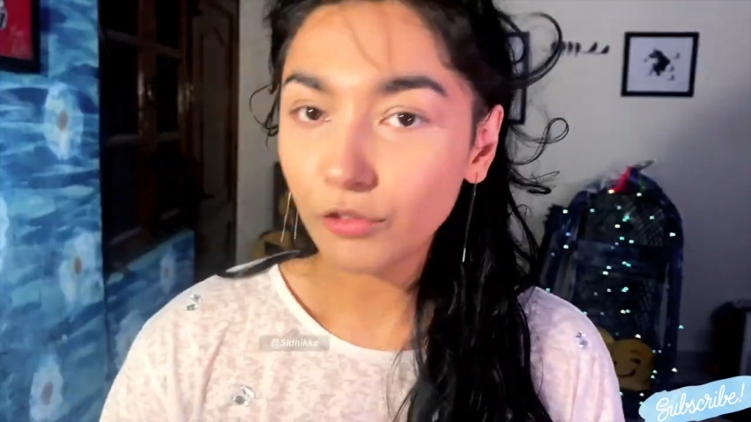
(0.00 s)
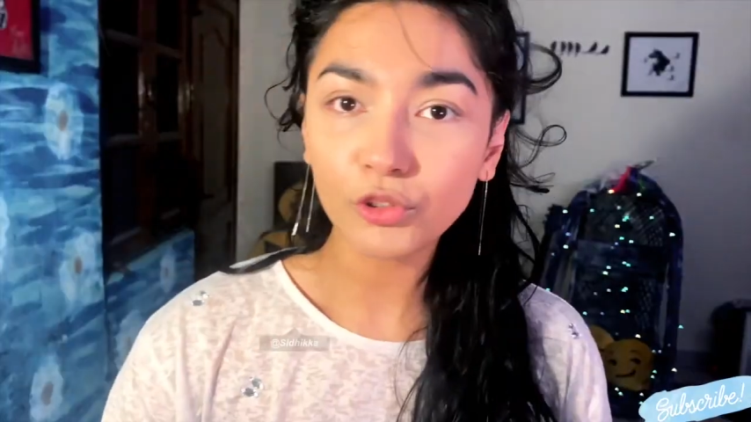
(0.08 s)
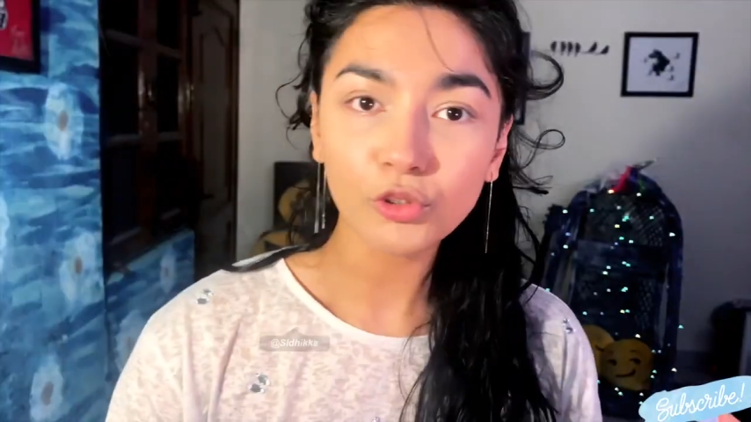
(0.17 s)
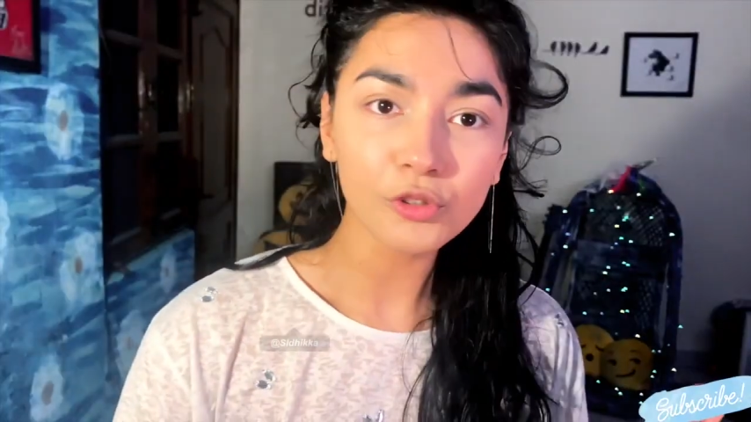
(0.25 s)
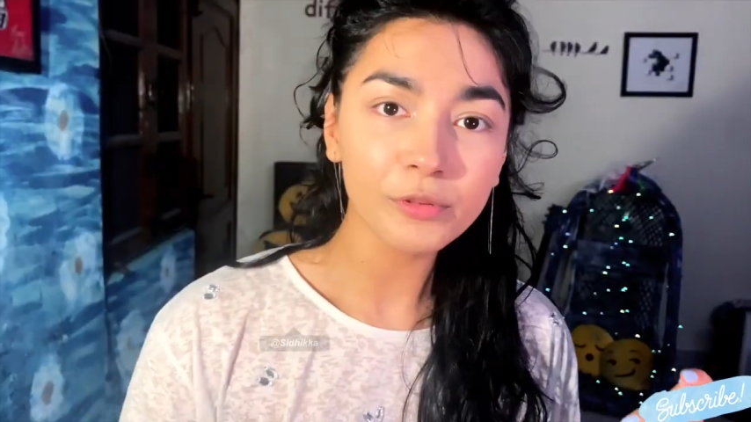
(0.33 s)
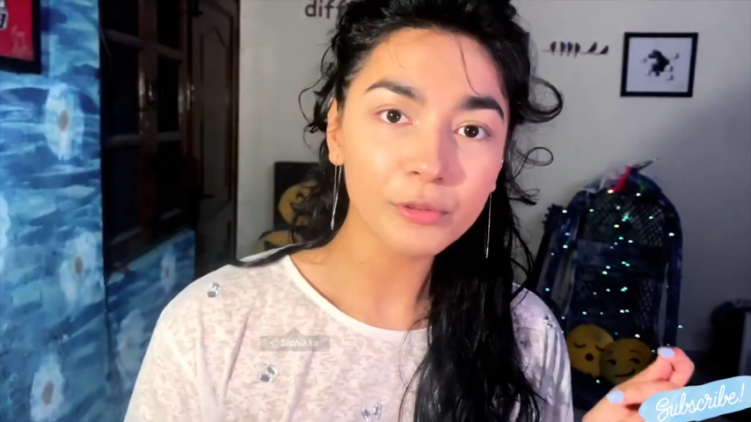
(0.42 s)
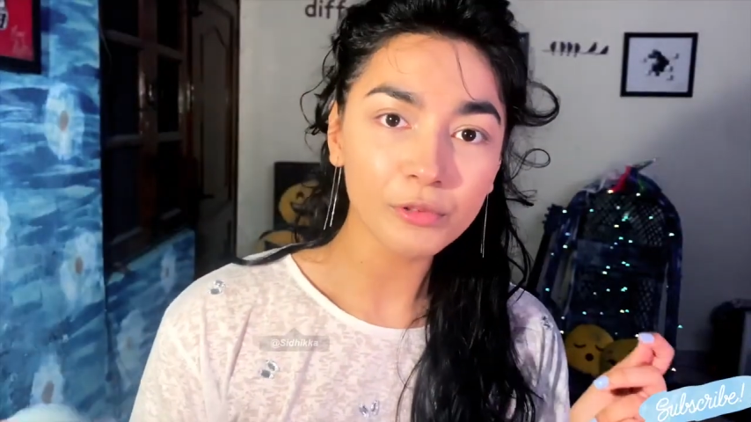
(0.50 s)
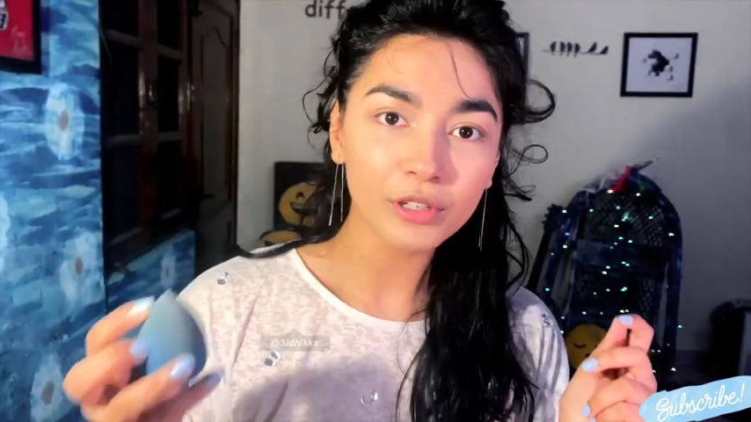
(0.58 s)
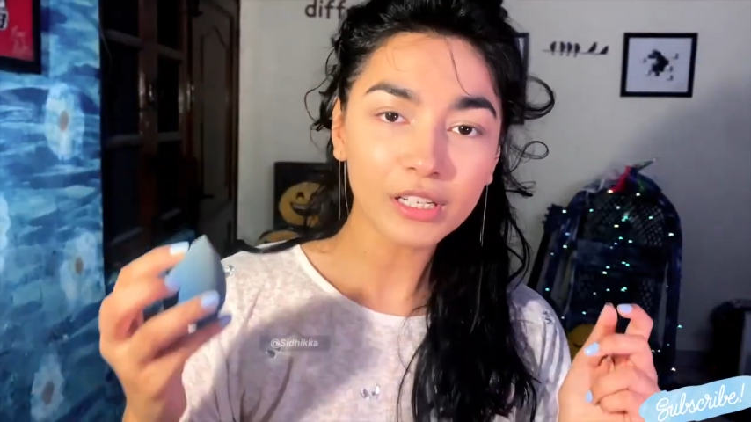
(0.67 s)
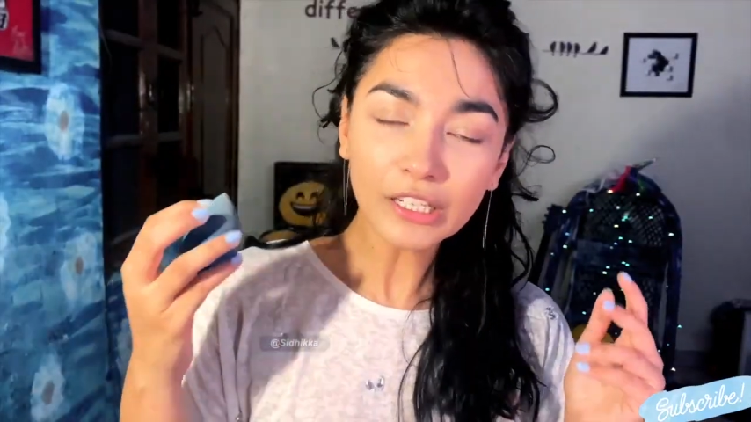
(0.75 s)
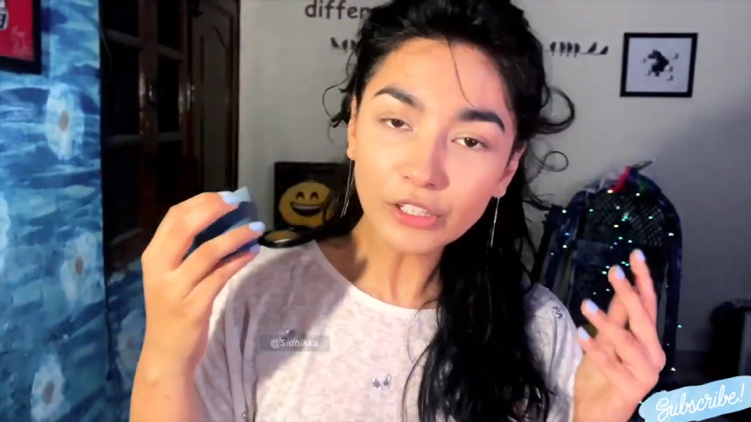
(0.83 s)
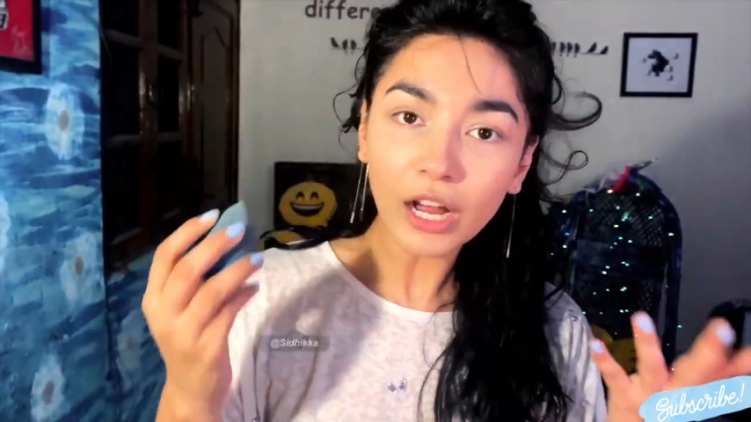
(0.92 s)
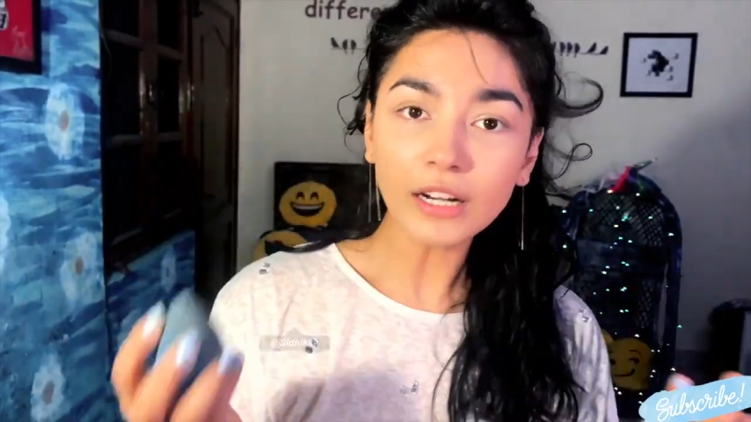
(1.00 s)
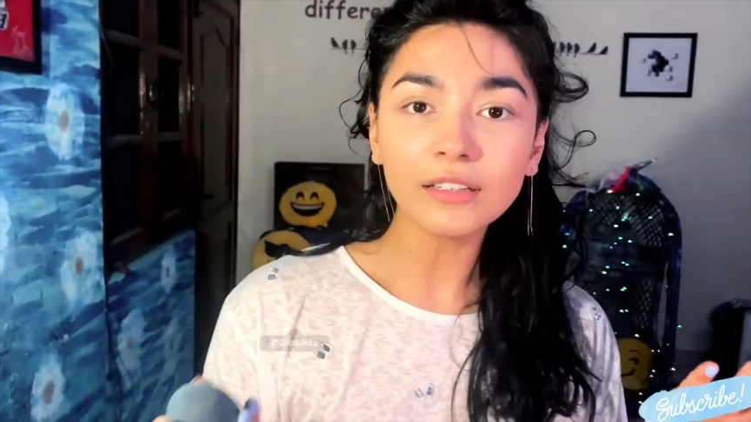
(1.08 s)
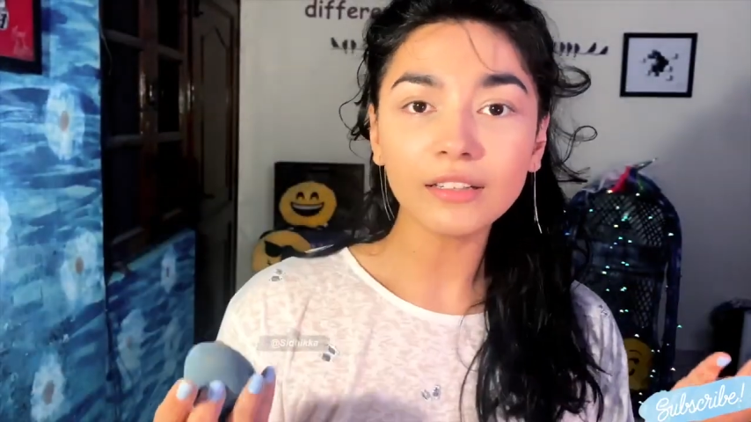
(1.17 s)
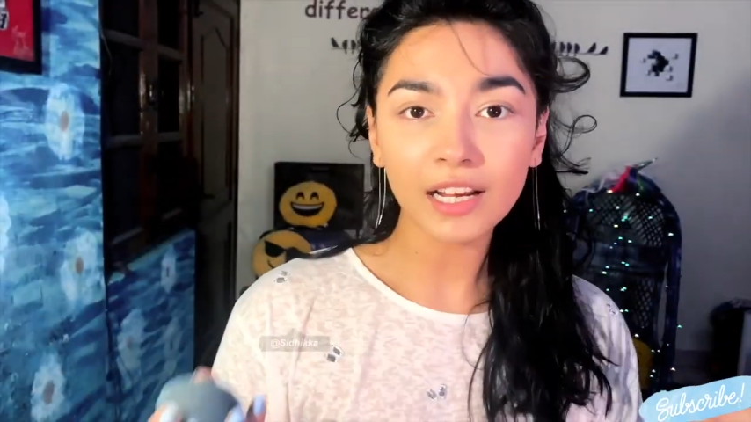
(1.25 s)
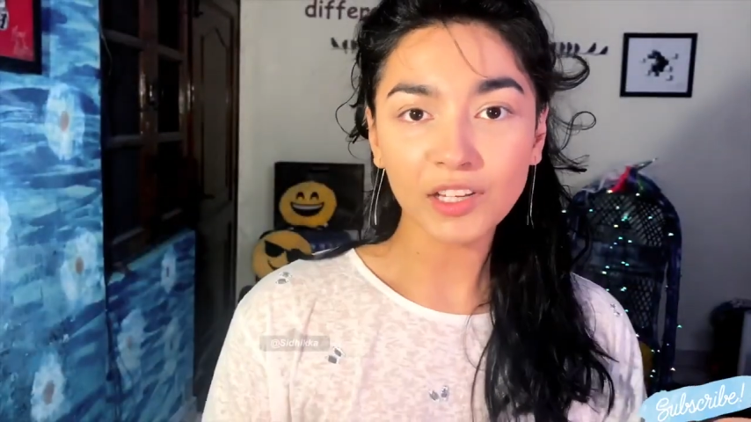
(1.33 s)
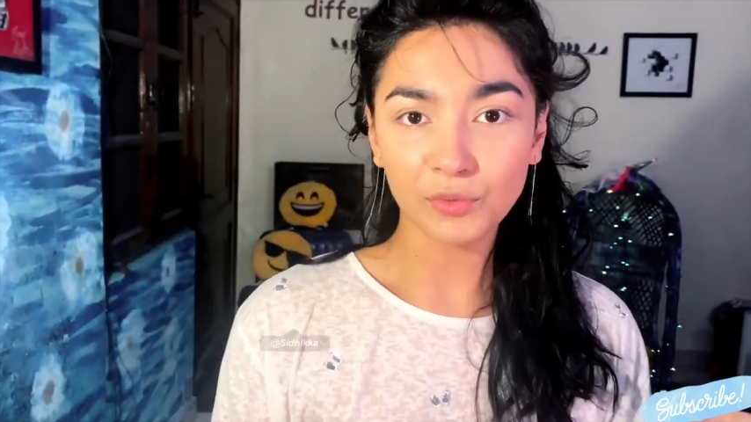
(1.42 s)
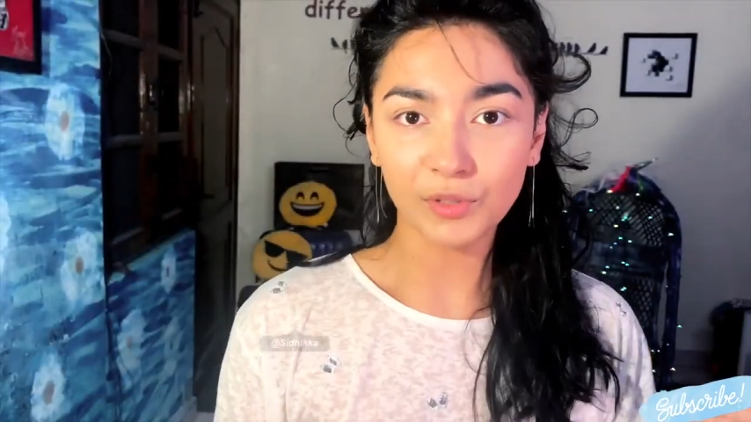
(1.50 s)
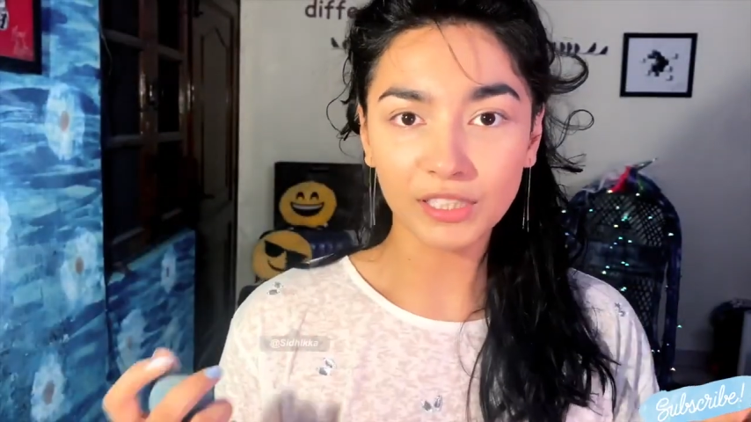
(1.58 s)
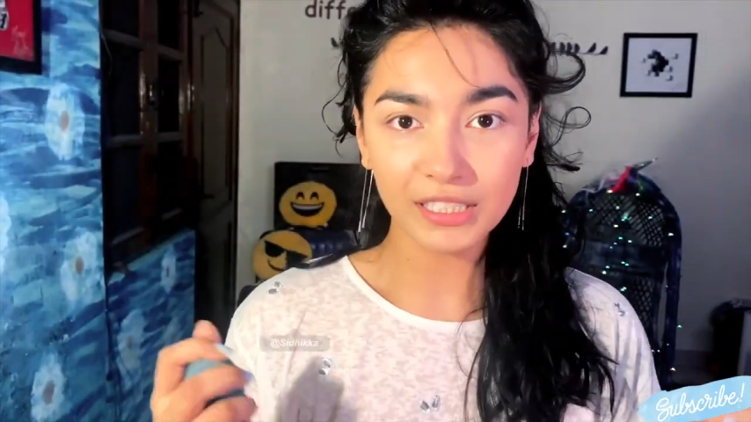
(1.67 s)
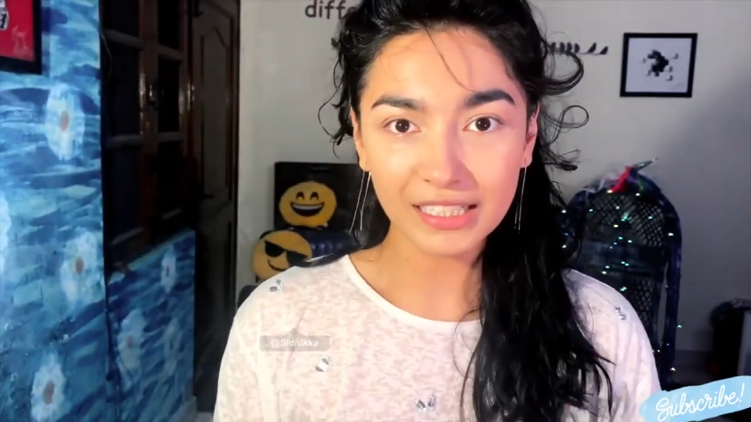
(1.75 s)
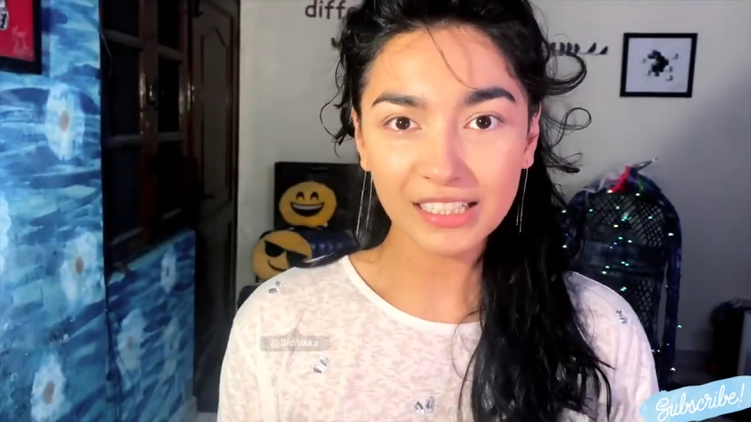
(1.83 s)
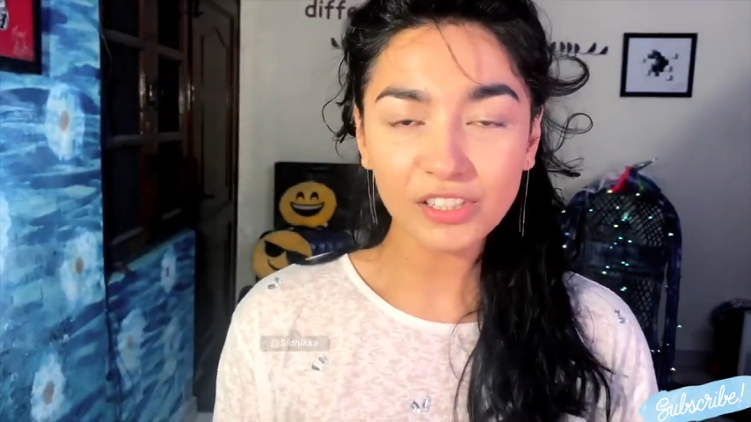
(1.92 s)
And for those people who are like, your under eyes will
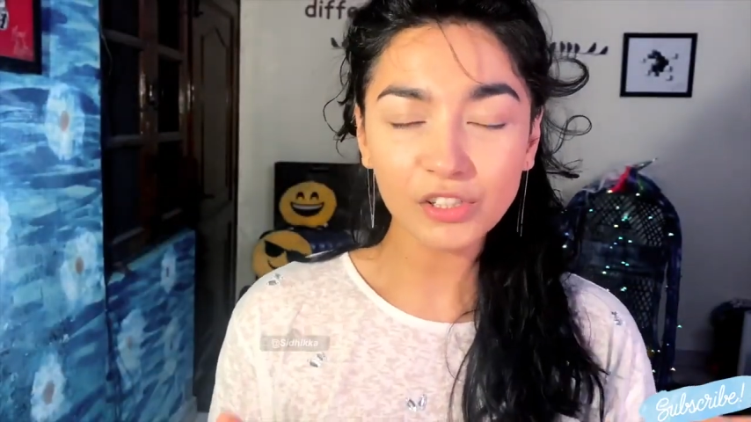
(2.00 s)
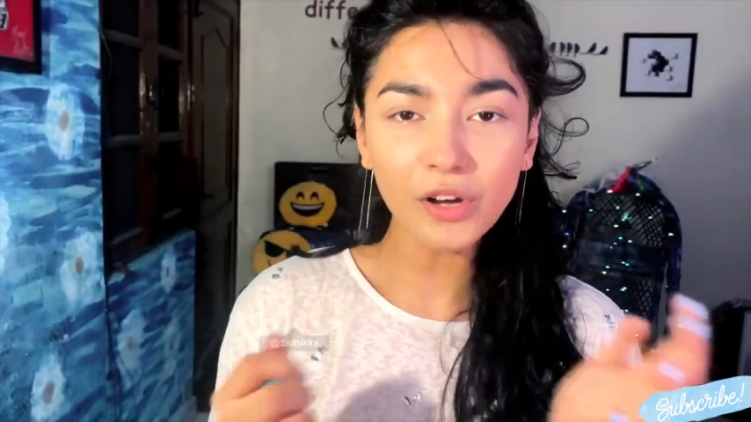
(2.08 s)
crease,